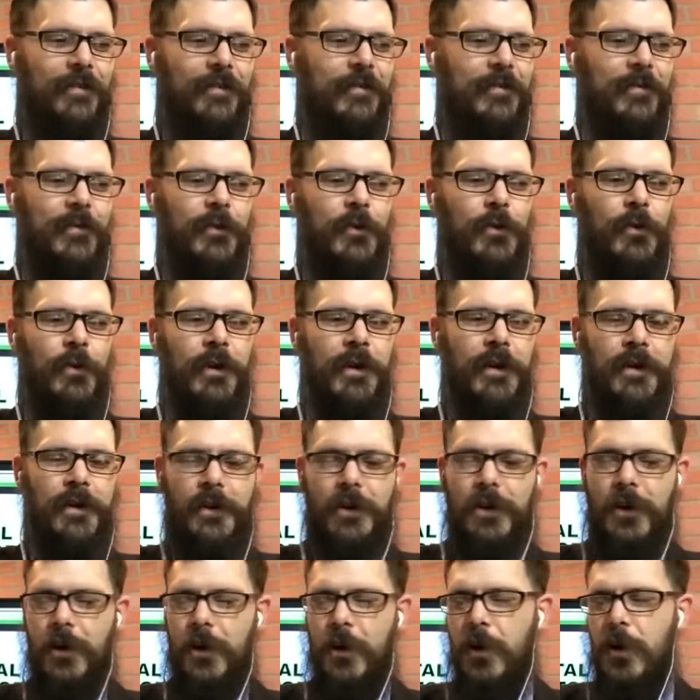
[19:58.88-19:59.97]
Phooey.
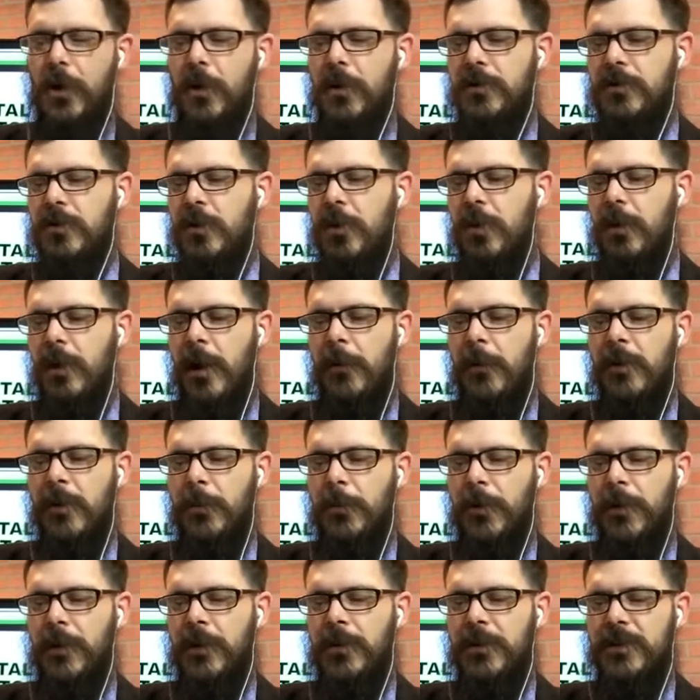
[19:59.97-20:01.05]
So I'm going to
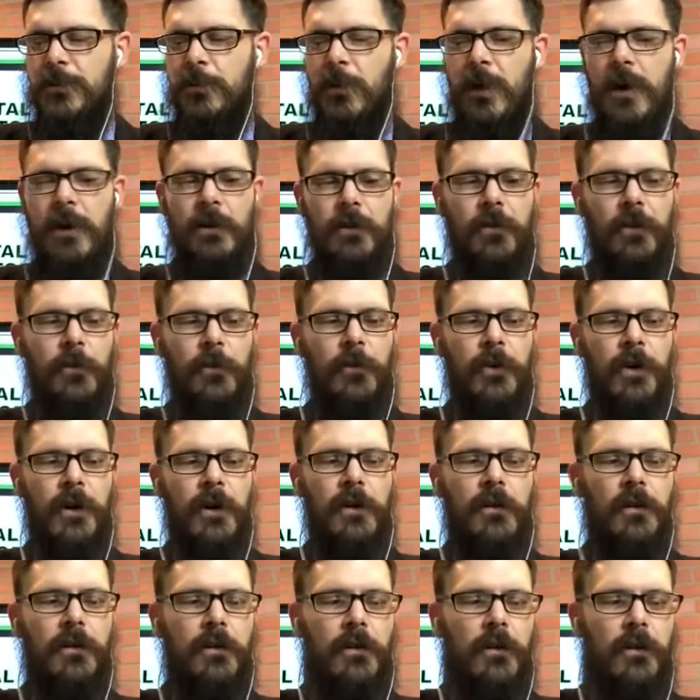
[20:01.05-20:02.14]
put you on the spot a little bit.